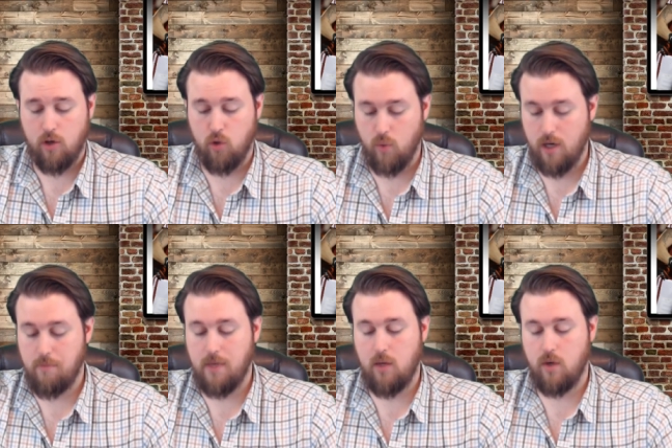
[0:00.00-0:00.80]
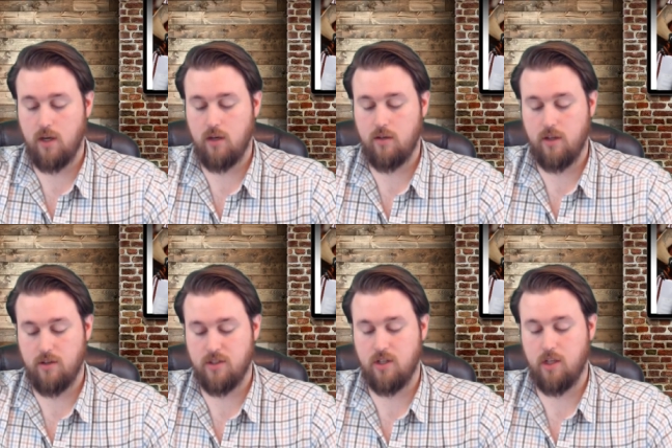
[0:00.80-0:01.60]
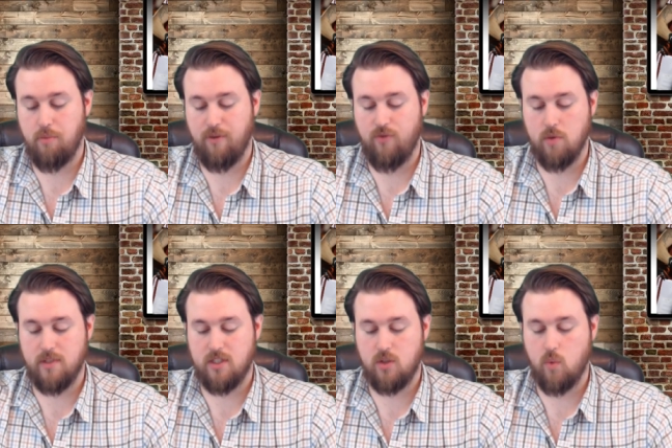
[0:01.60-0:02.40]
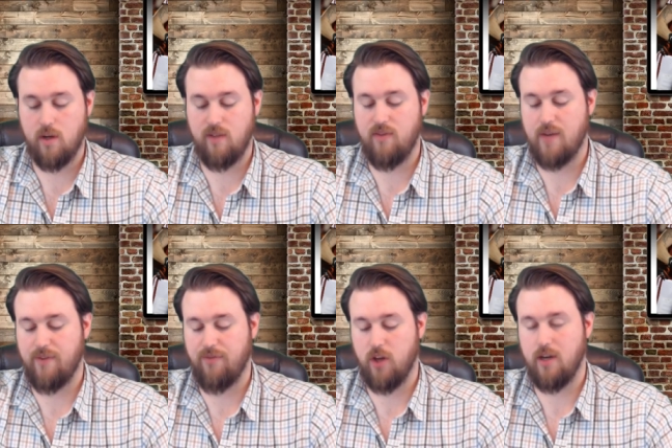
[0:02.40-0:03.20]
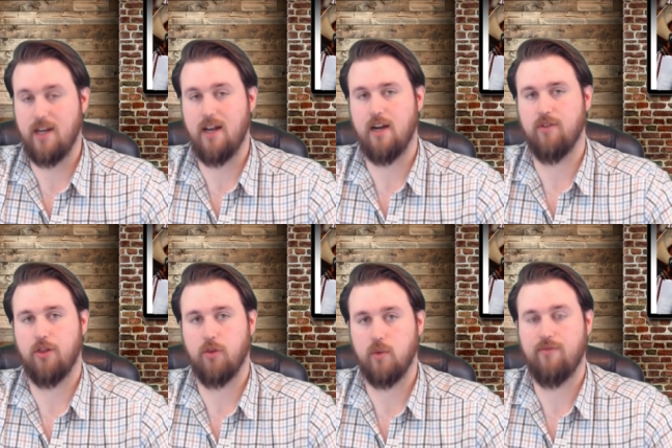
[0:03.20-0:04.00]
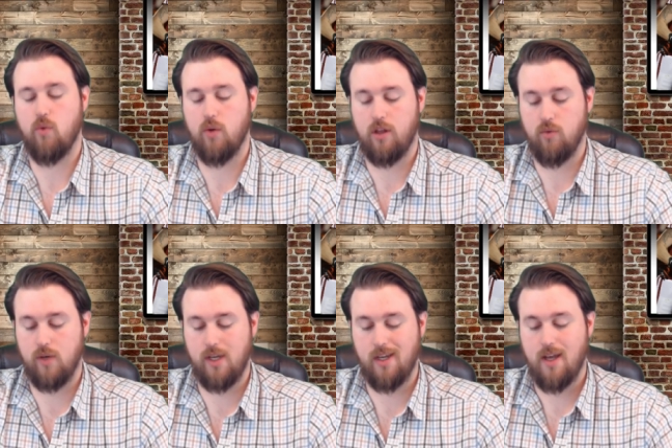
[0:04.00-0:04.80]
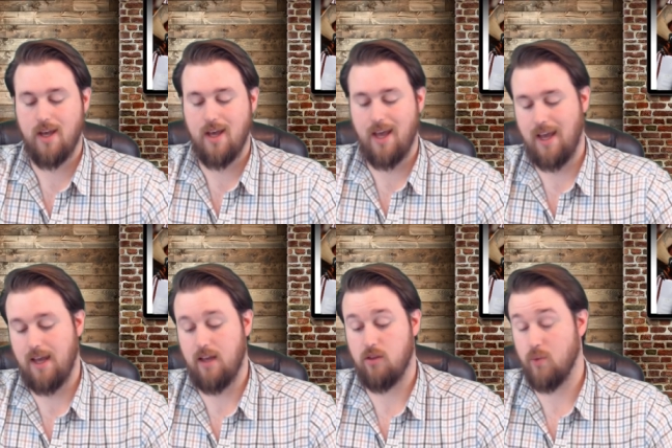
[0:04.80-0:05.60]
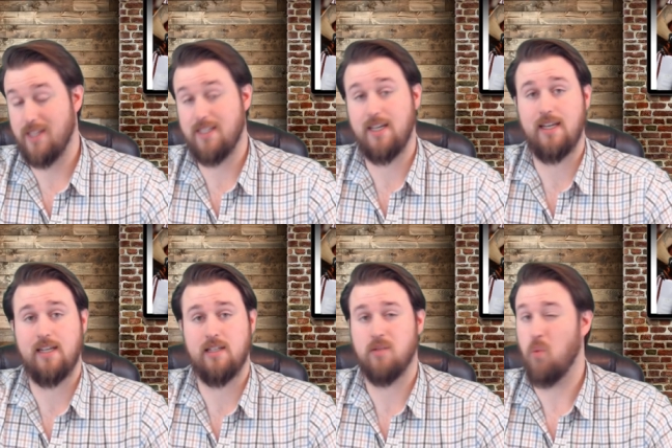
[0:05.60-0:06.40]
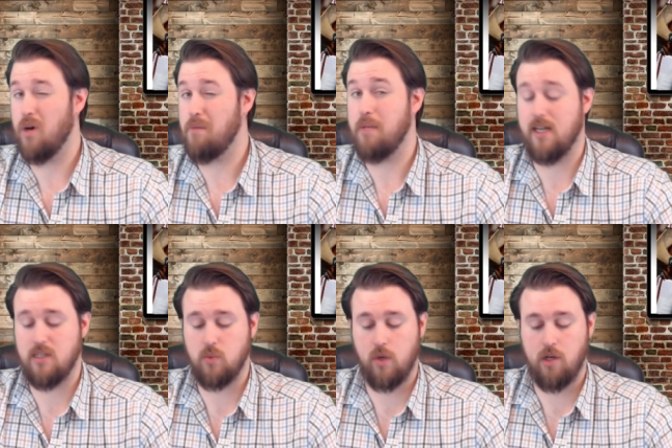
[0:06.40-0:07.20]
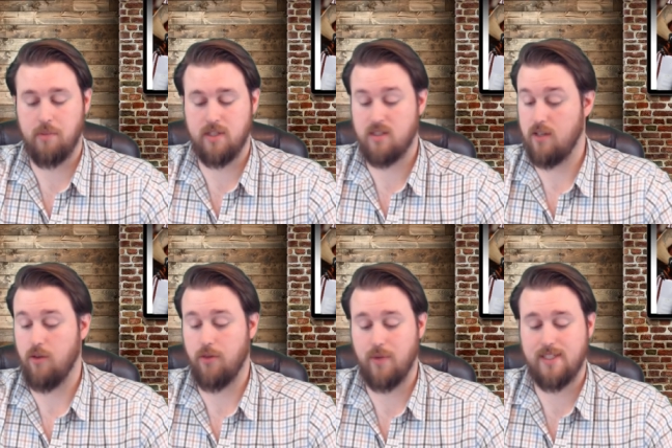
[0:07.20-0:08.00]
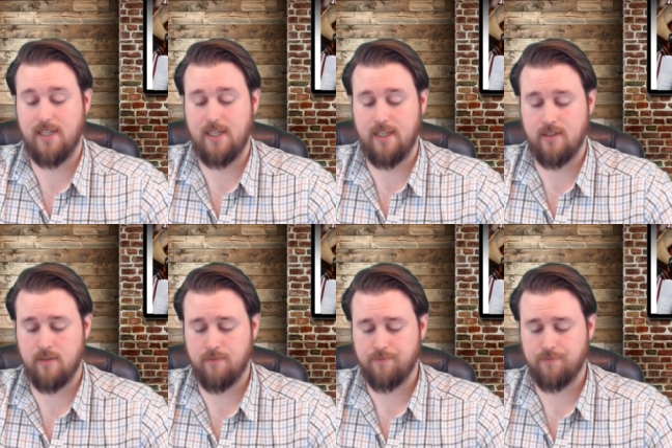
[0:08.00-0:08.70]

Grier, meanwhile, another solid performance 25 of 39 for 343 and 3 TDs. One pick as well, but still 3 TDs.